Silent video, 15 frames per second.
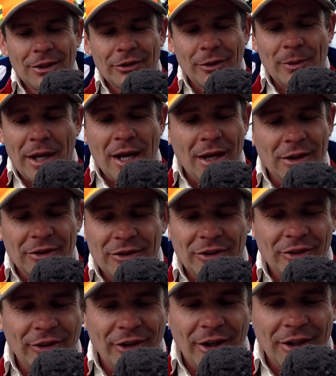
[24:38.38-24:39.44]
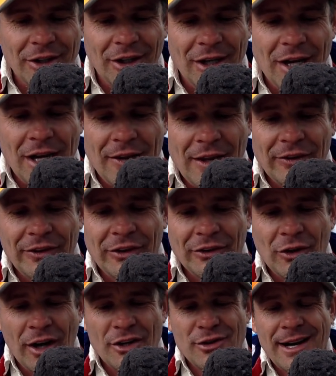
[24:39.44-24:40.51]
So yeah, he's just like, you know, this
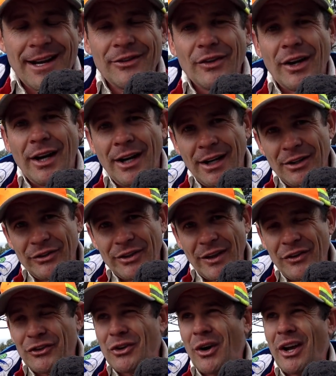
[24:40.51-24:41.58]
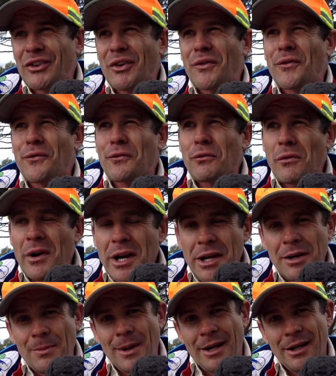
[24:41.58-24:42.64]
guy trains a house down. This guy's a
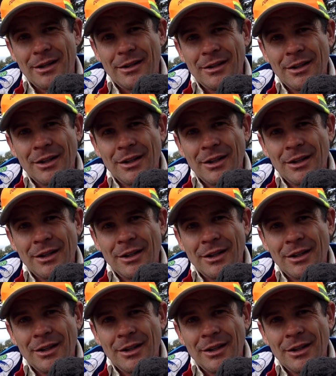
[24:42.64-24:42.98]
freak, man.